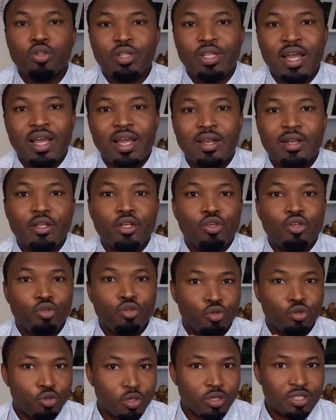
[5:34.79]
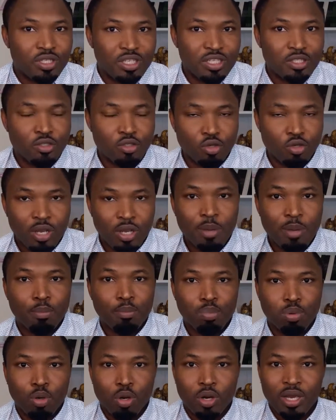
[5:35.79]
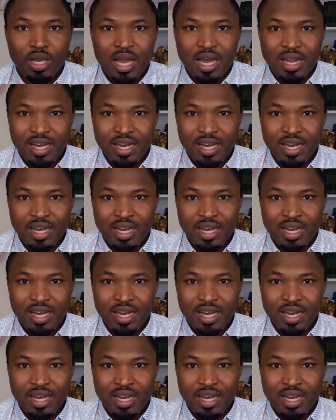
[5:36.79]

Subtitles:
then you don't need to employ